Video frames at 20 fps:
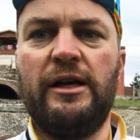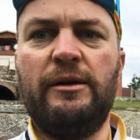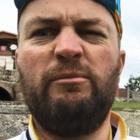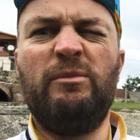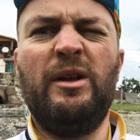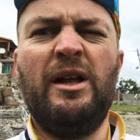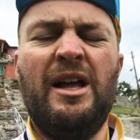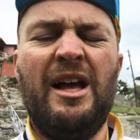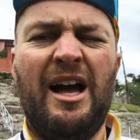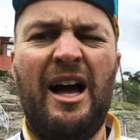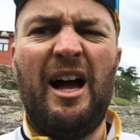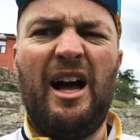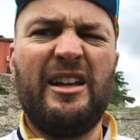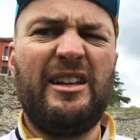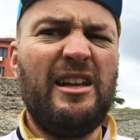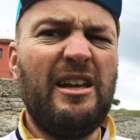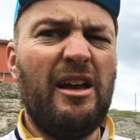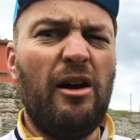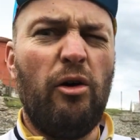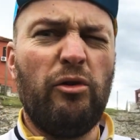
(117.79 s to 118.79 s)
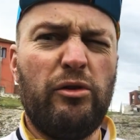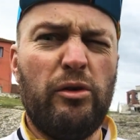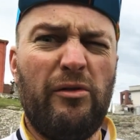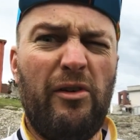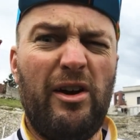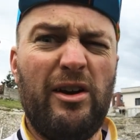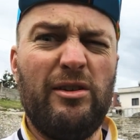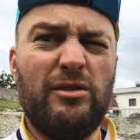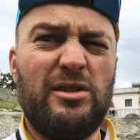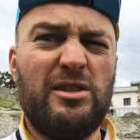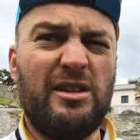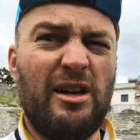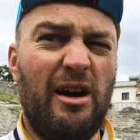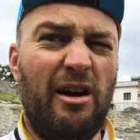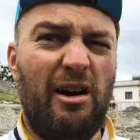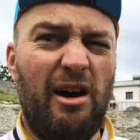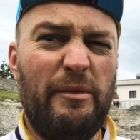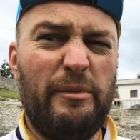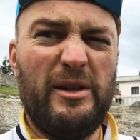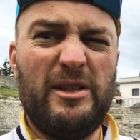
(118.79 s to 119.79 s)
I didn't get off to a very good
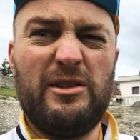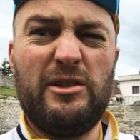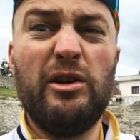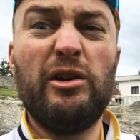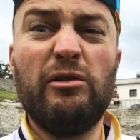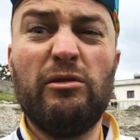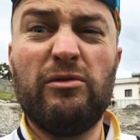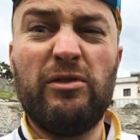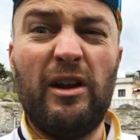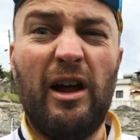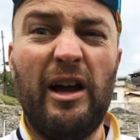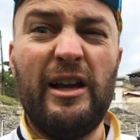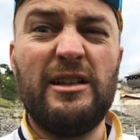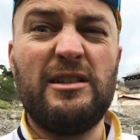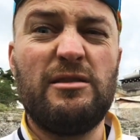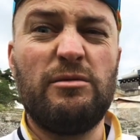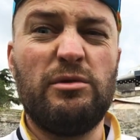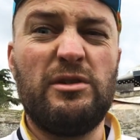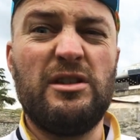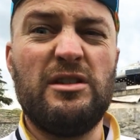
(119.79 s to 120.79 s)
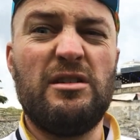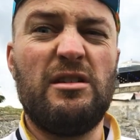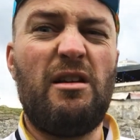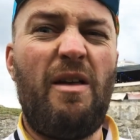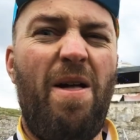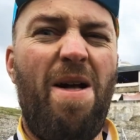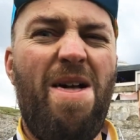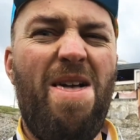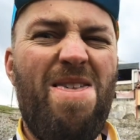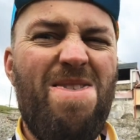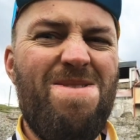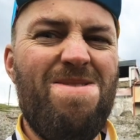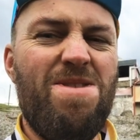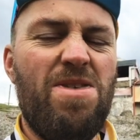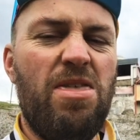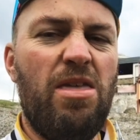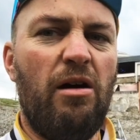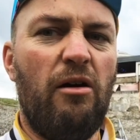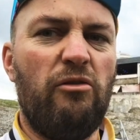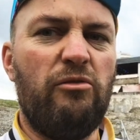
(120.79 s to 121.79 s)
start. I missed 2 flights, which is
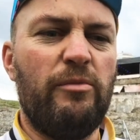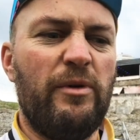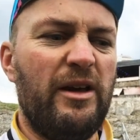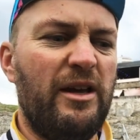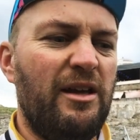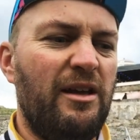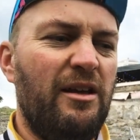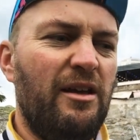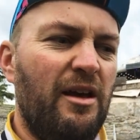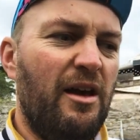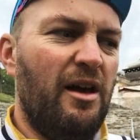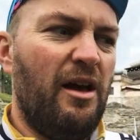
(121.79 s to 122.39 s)
of me,